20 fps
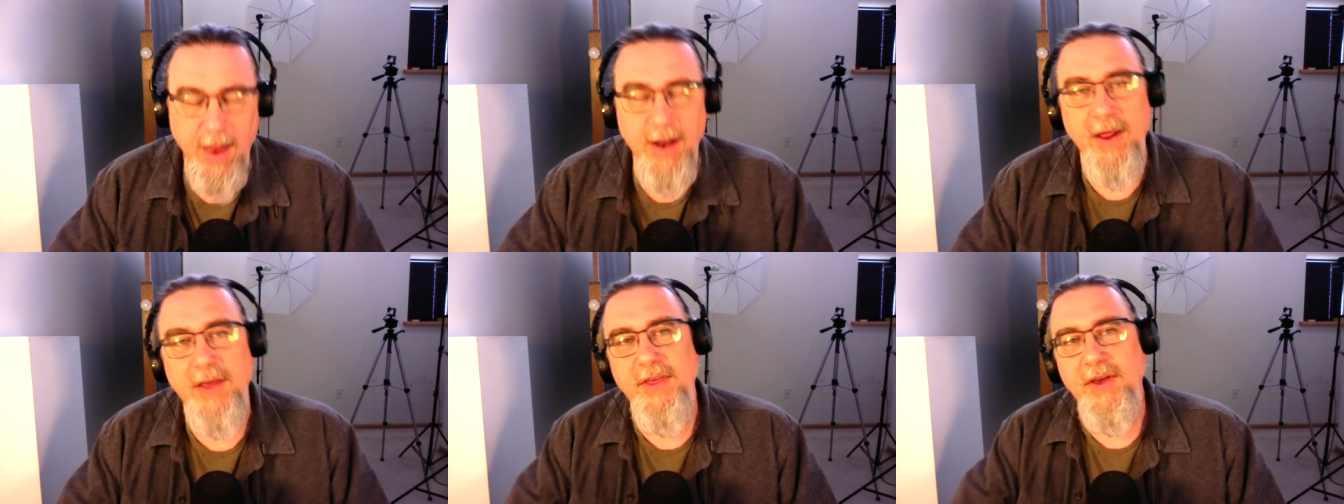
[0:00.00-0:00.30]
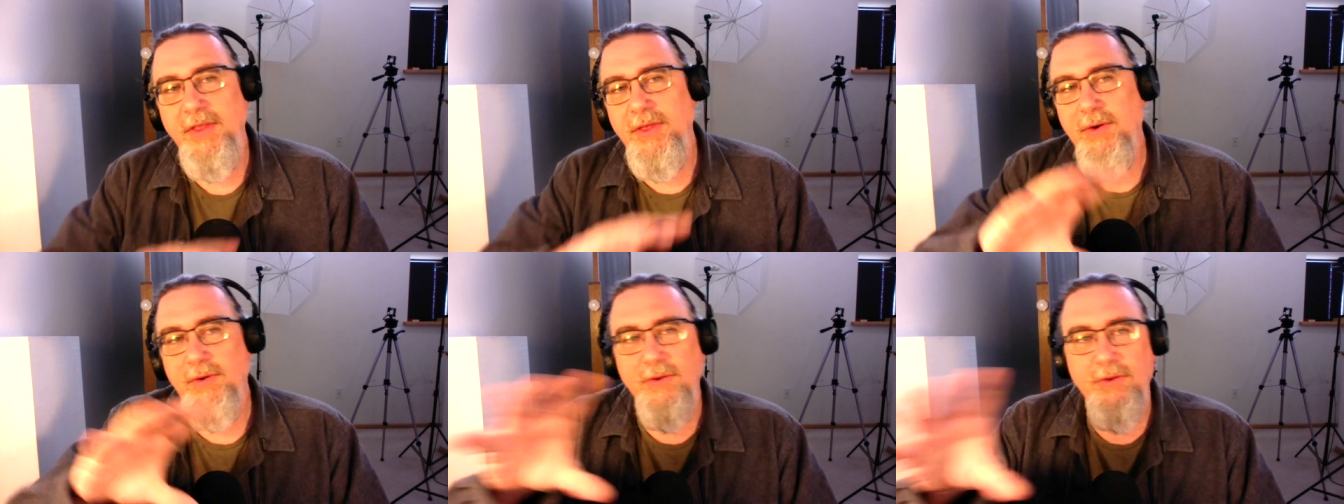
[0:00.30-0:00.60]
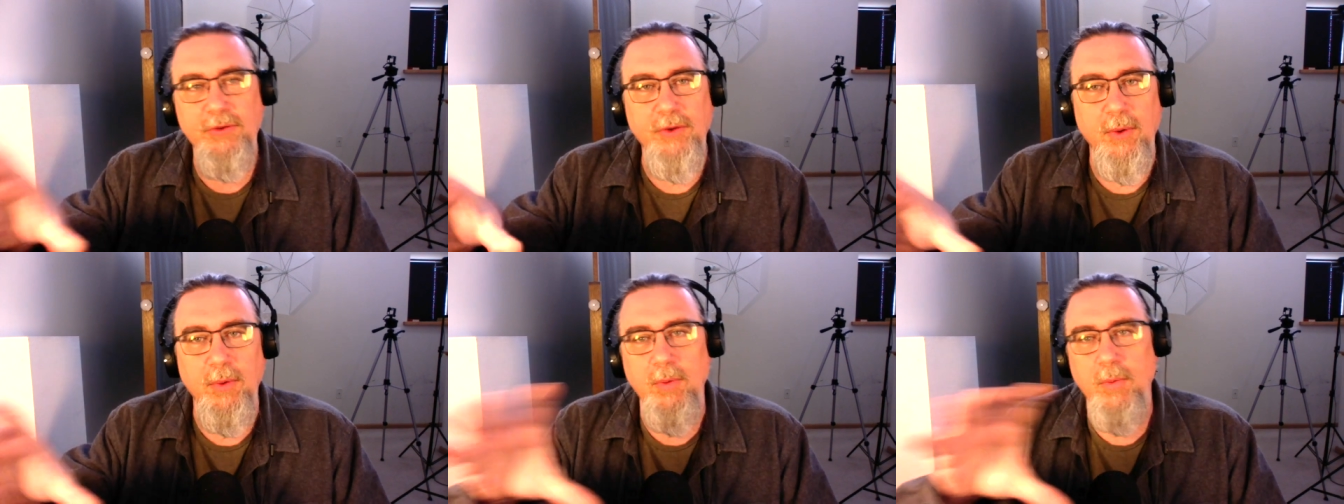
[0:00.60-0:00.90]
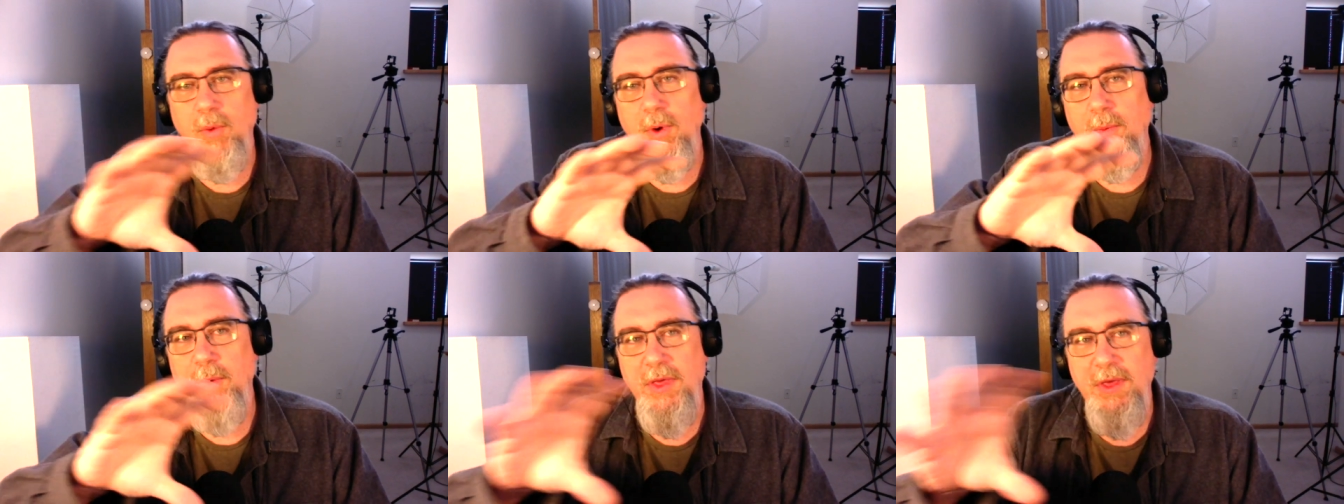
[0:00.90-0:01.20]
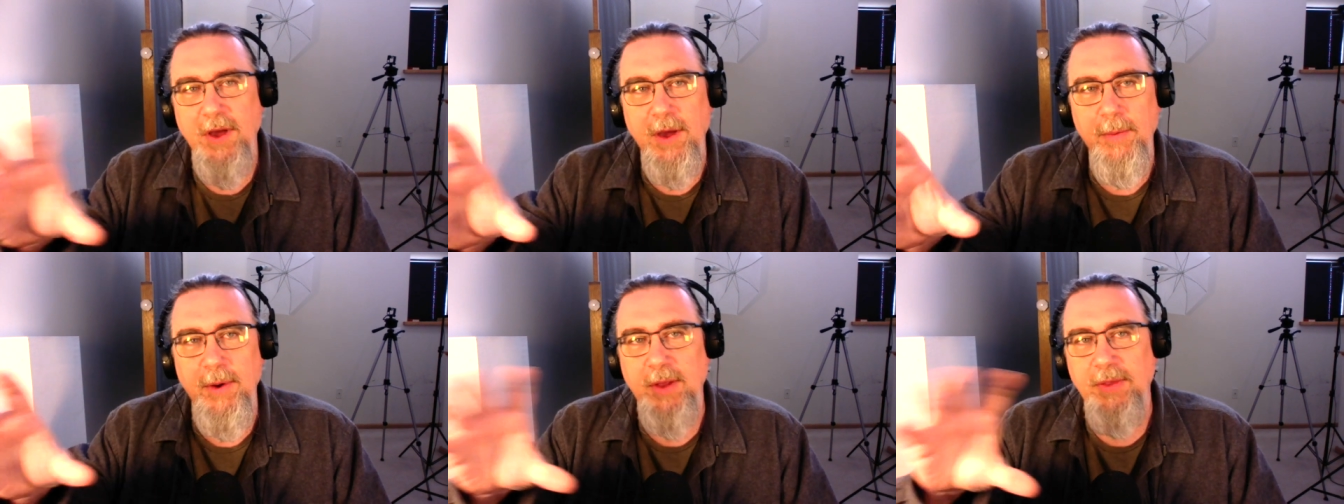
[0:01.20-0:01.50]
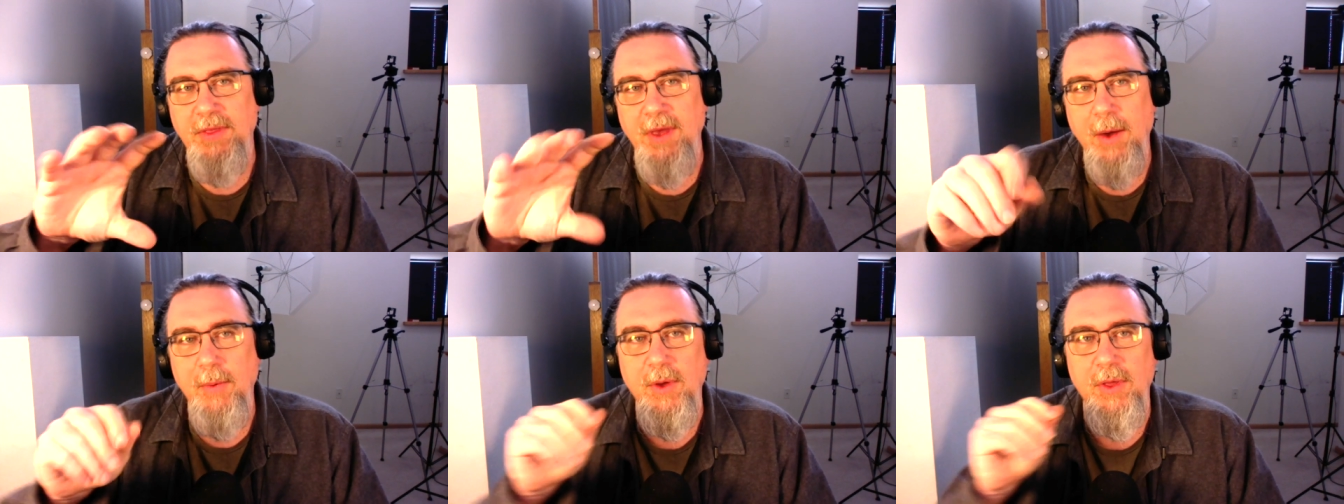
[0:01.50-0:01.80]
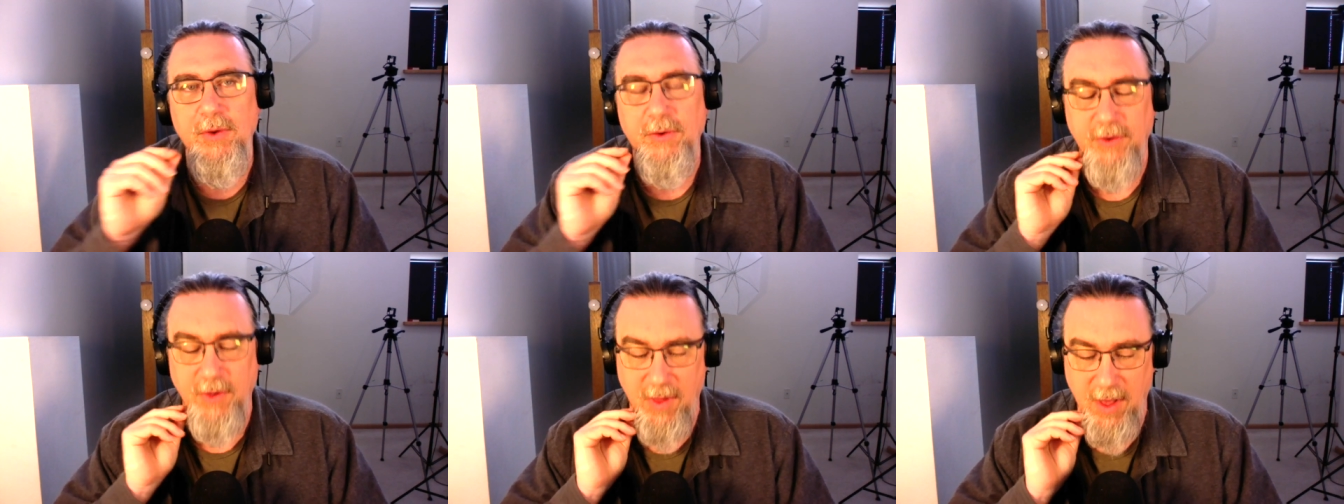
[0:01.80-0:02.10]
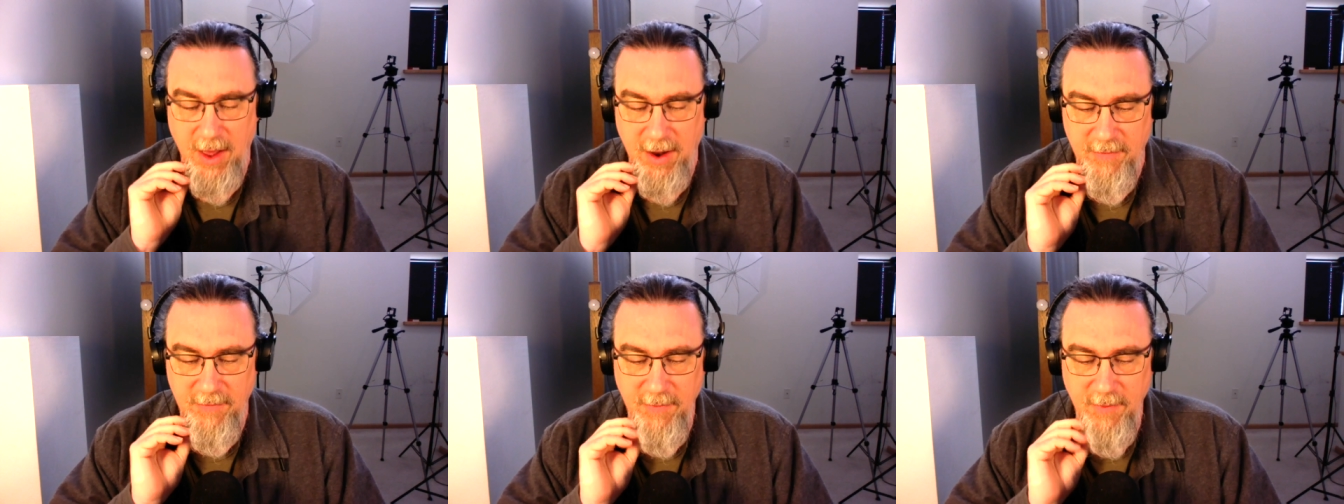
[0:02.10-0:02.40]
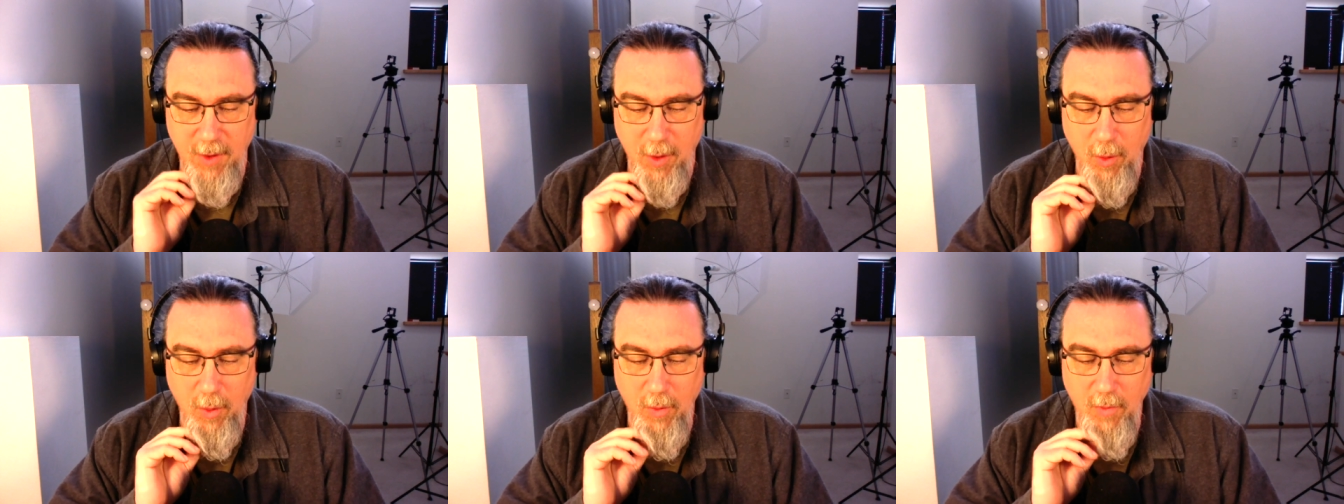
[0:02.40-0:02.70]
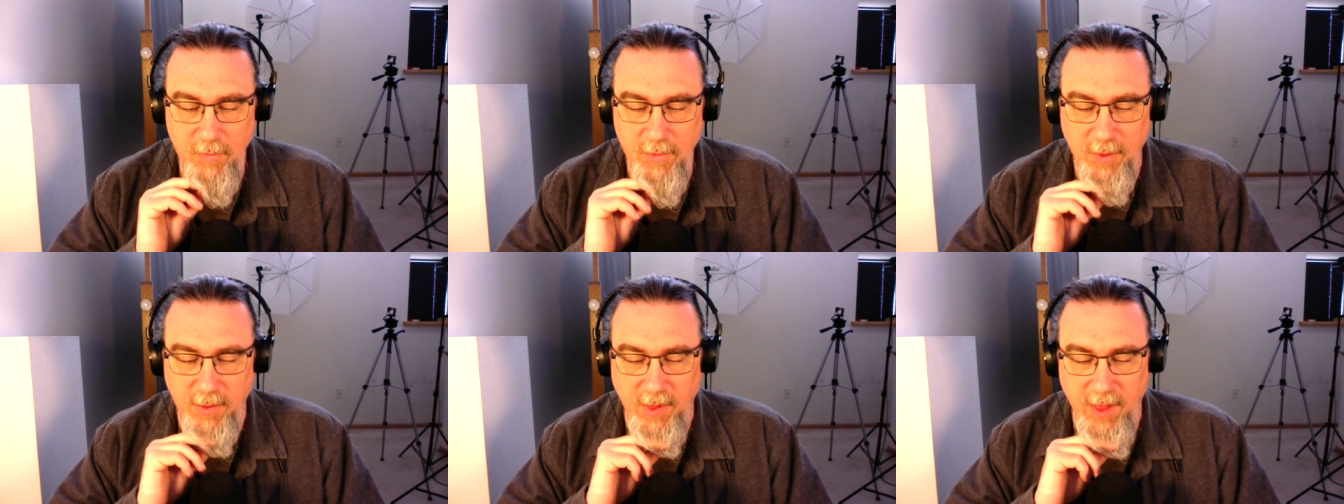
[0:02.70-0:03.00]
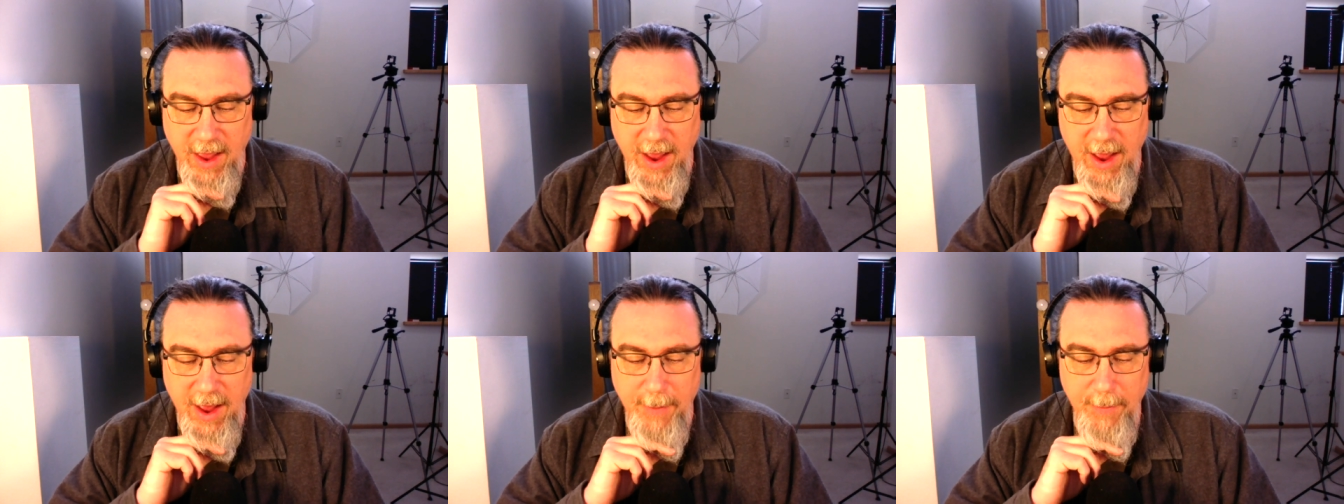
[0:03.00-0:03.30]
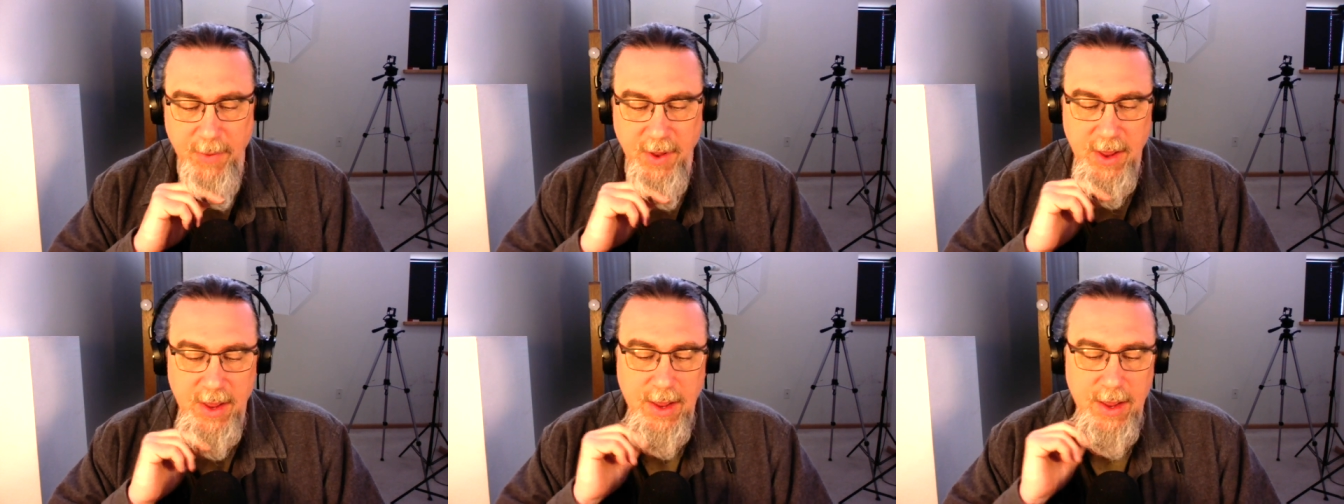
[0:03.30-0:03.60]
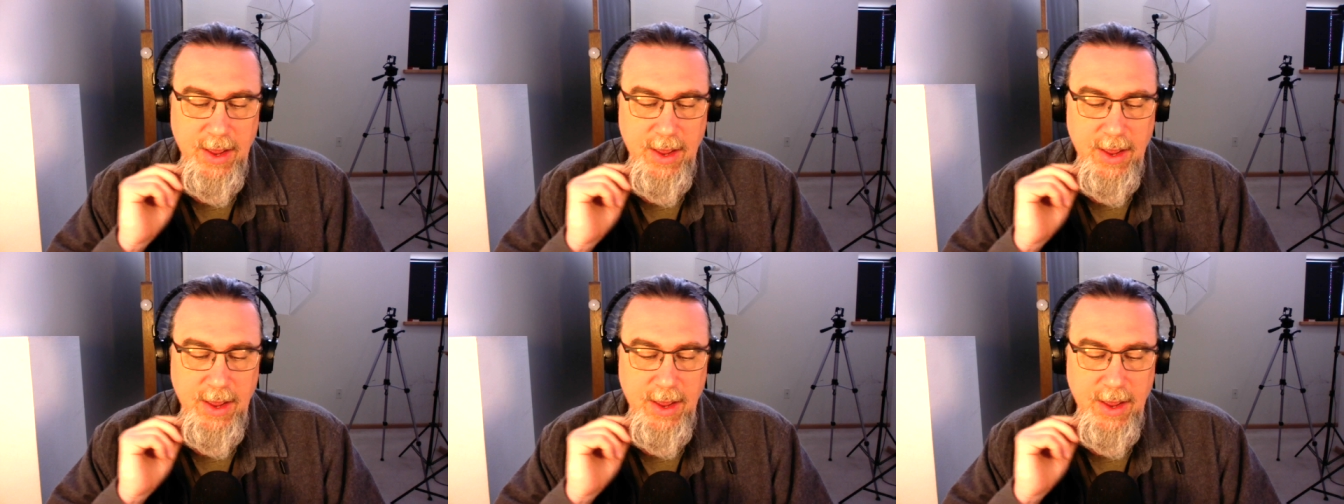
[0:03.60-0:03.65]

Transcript: And I think so when we think about it that way, there's a lot of overlap,